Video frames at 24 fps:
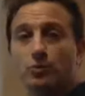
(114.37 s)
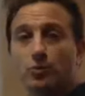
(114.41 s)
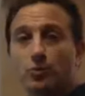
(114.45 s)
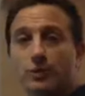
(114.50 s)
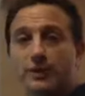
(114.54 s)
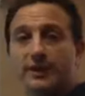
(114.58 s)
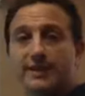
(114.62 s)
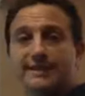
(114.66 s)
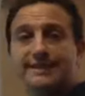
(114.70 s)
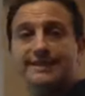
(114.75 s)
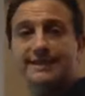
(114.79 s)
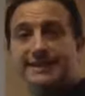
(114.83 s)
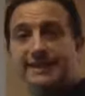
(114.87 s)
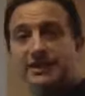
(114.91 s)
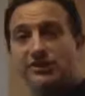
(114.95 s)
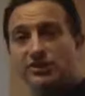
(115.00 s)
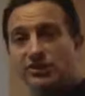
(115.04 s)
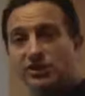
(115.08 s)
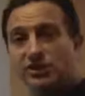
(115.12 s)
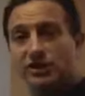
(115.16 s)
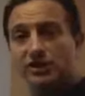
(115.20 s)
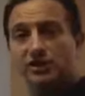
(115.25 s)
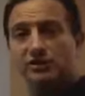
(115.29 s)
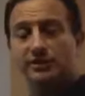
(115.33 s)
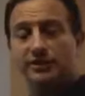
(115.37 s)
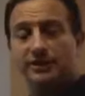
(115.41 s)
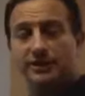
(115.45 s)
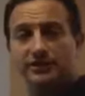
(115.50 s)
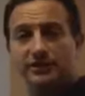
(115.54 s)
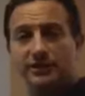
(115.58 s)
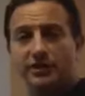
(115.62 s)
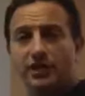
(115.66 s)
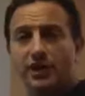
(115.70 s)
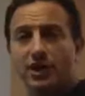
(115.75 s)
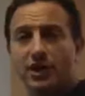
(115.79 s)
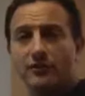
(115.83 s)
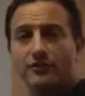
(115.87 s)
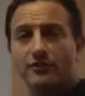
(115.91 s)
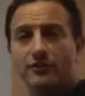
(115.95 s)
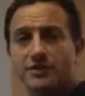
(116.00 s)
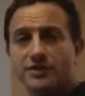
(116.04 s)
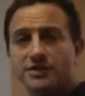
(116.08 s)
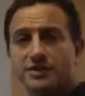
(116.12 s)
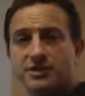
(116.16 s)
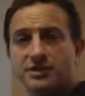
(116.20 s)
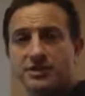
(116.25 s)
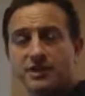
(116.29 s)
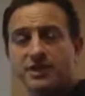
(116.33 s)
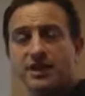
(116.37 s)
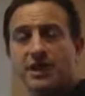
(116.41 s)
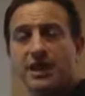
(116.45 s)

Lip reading: we teach here in the office,